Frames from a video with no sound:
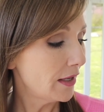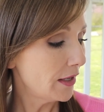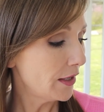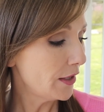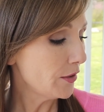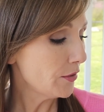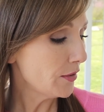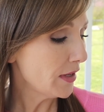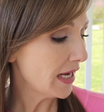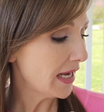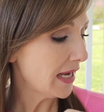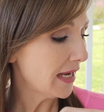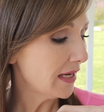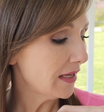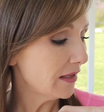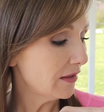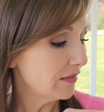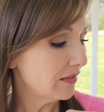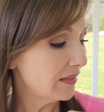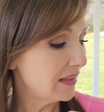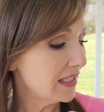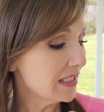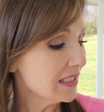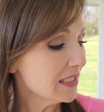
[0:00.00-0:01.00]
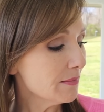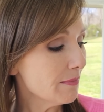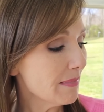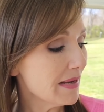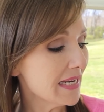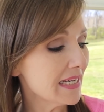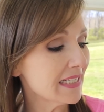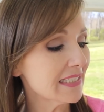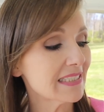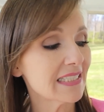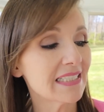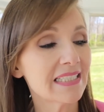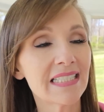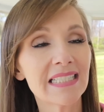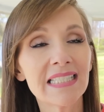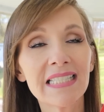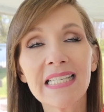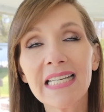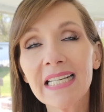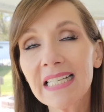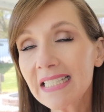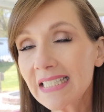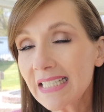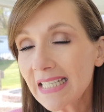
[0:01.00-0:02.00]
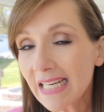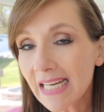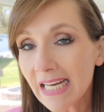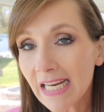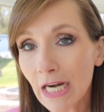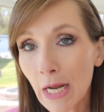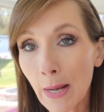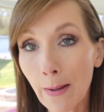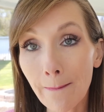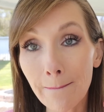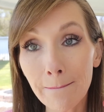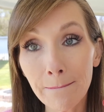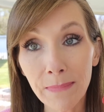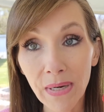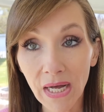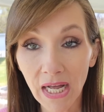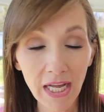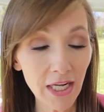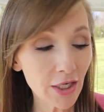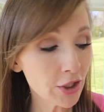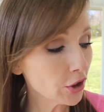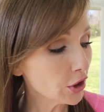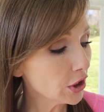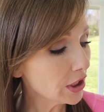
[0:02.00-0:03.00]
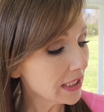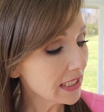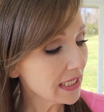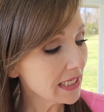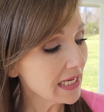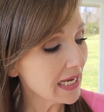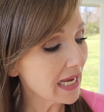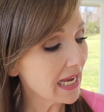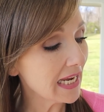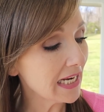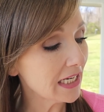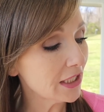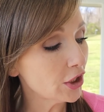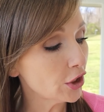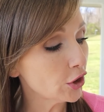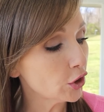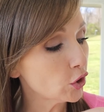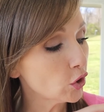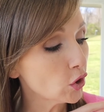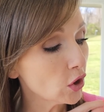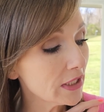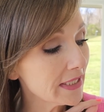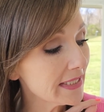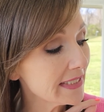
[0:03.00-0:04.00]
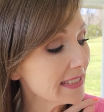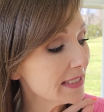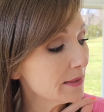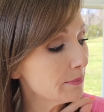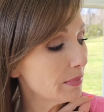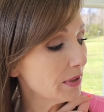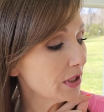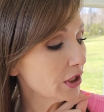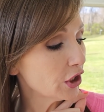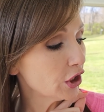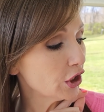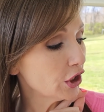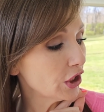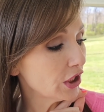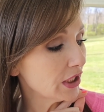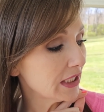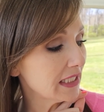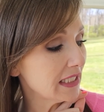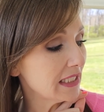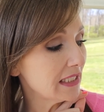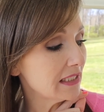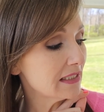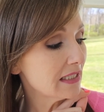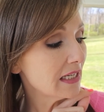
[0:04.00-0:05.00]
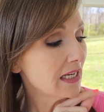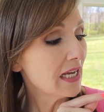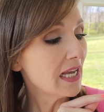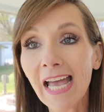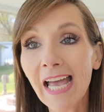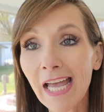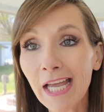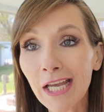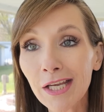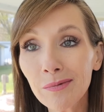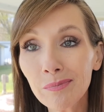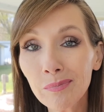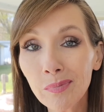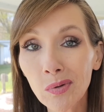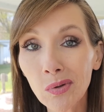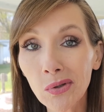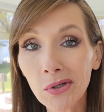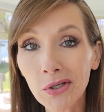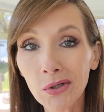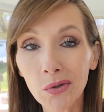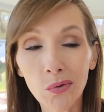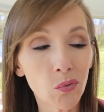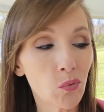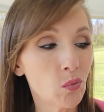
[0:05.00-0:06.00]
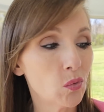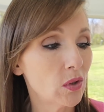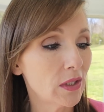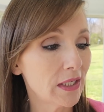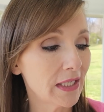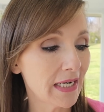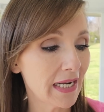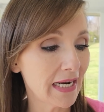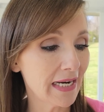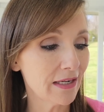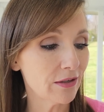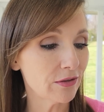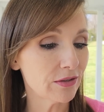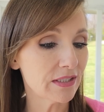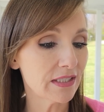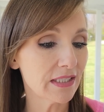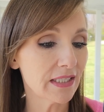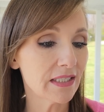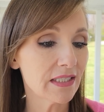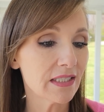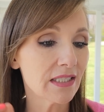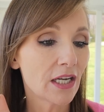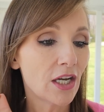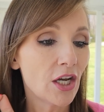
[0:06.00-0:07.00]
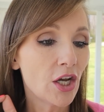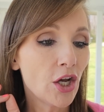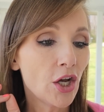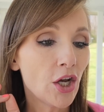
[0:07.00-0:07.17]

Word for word: Okay, this makes 16 buttery and crisp cookies, 8.1 ounces.